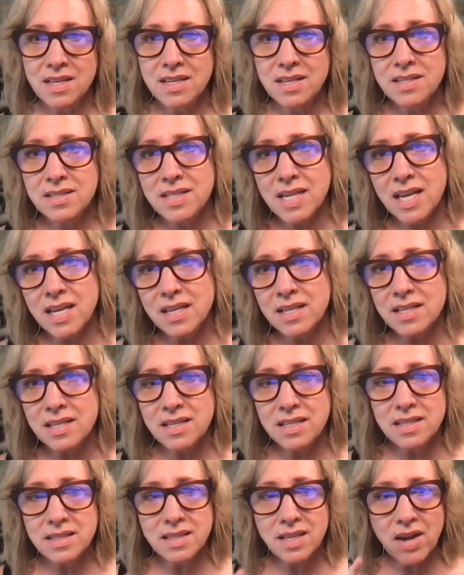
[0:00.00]
it's
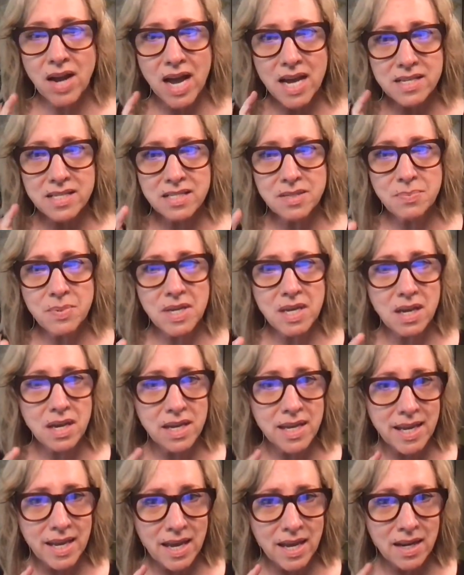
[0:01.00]
like there has to be,
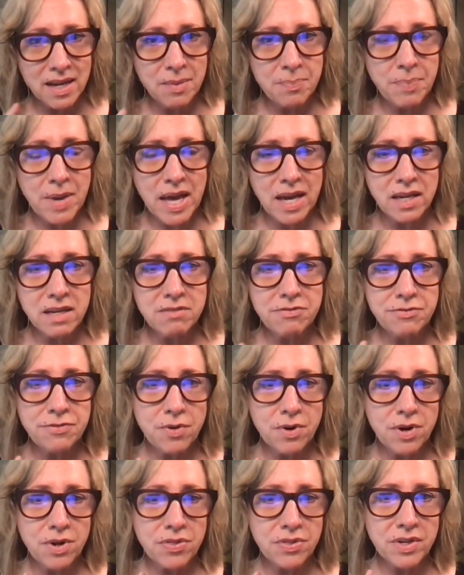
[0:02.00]
again, a back and
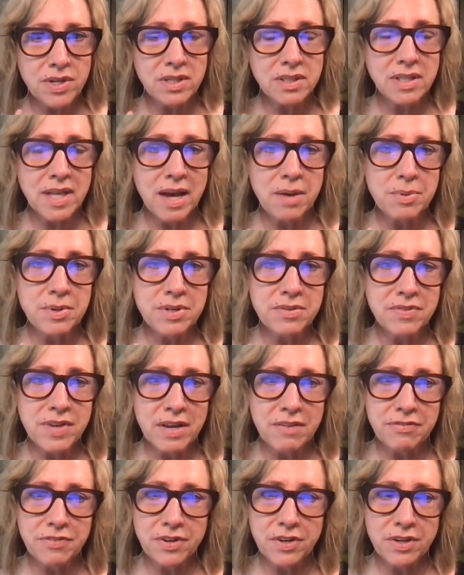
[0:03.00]
forth, a collaborative
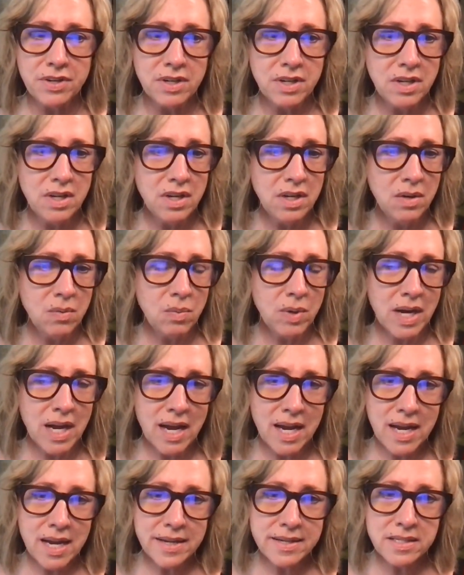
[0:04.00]
effort. When
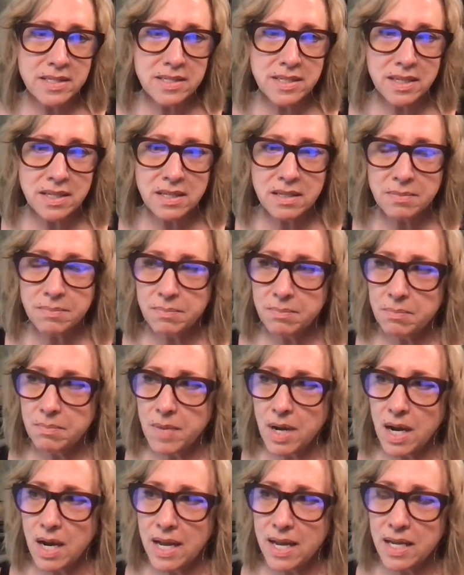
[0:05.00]
I did
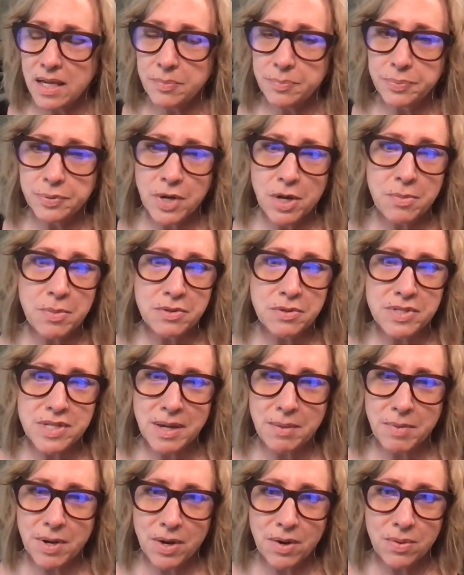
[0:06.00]
my promo
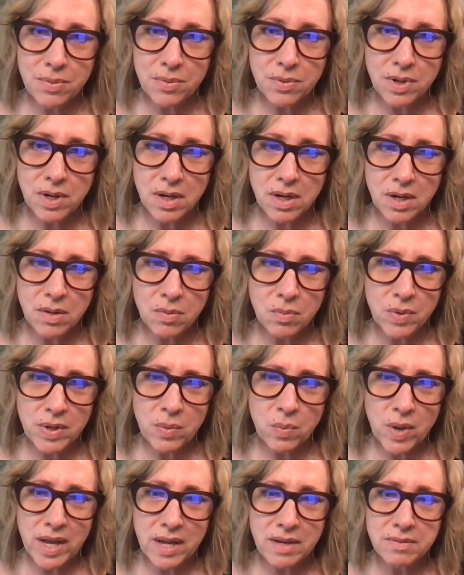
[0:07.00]
demo, we
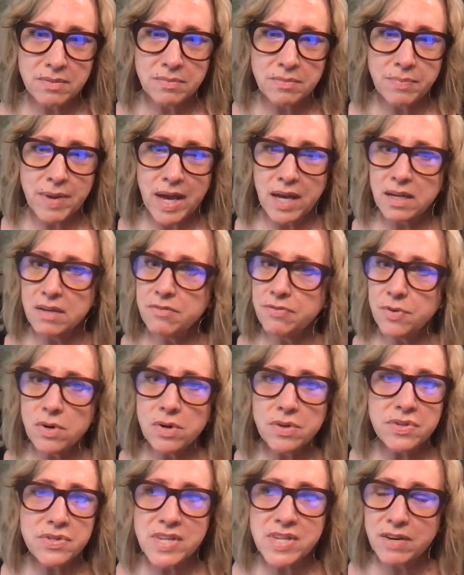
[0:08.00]
went back and
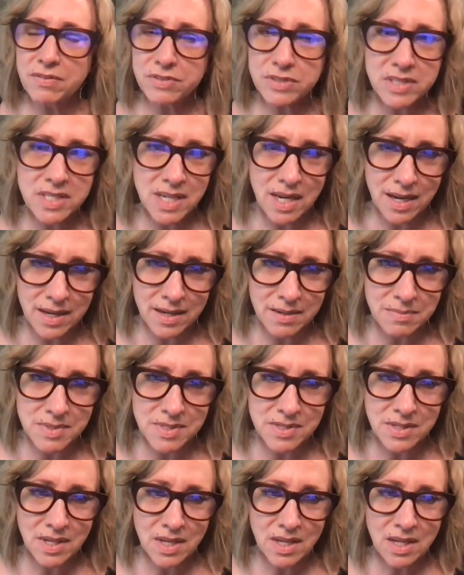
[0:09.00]
forth several
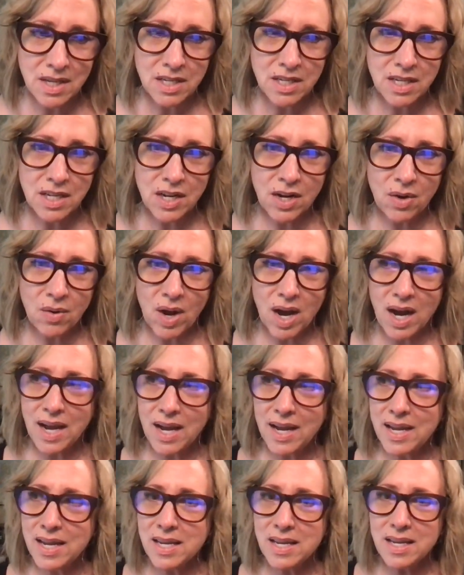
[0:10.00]
times.
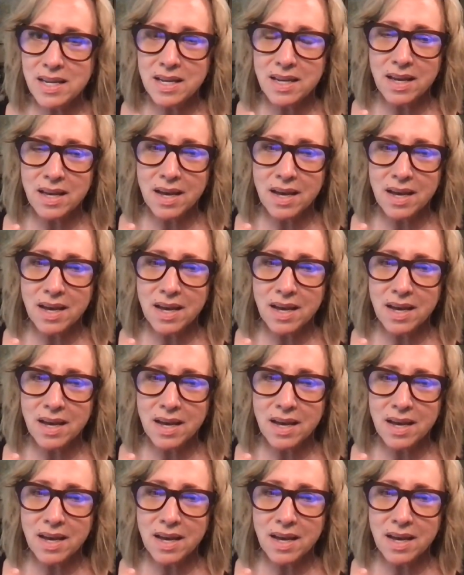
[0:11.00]
There